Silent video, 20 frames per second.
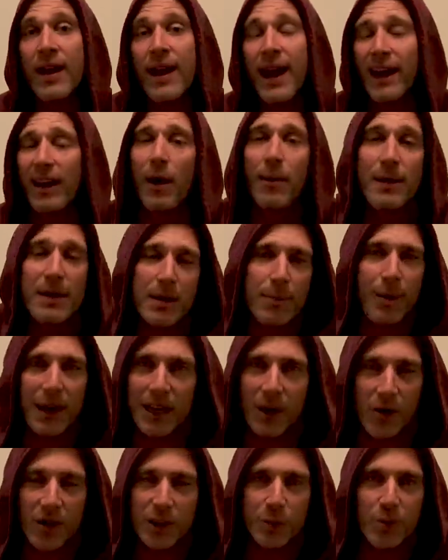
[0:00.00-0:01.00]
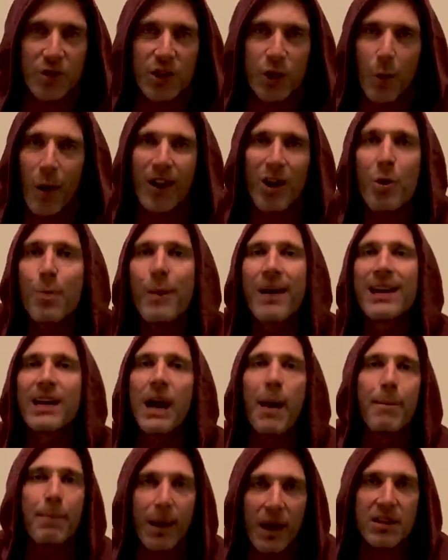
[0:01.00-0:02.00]
And I'll be completely honest with you, I don't make
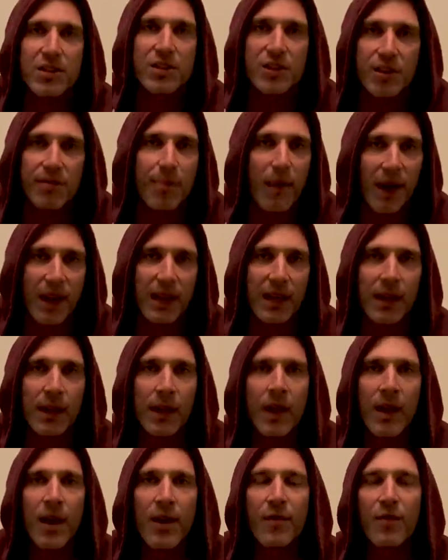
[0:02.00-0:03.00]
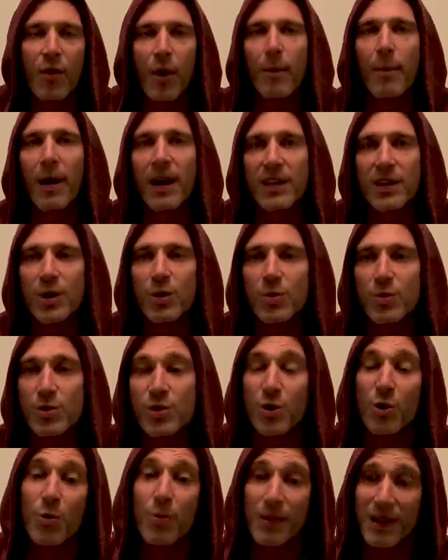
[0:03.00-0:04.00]
a bunch of money from my
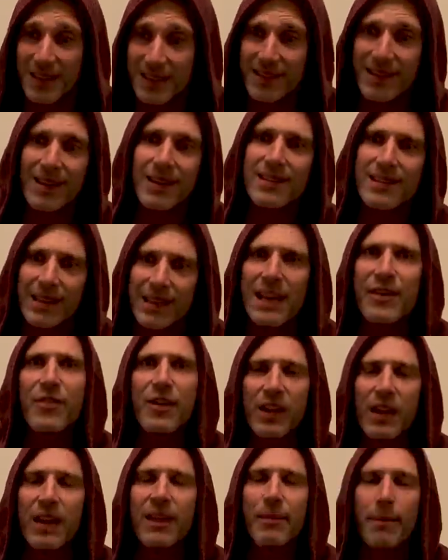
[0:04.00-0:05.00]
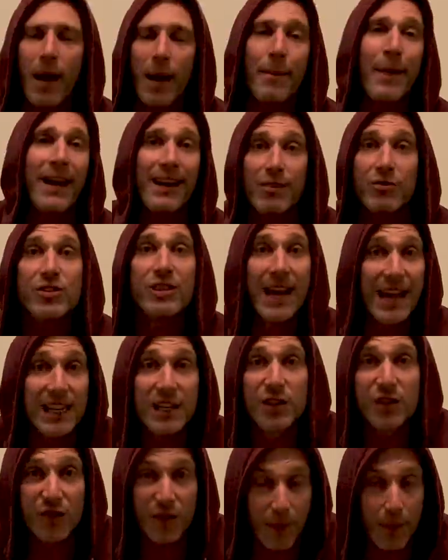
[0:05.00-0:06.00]
YouTube, but it's still a significant amount of
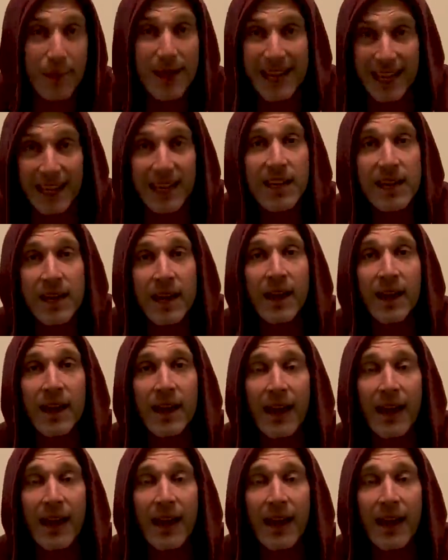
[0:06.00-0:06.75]
change for me,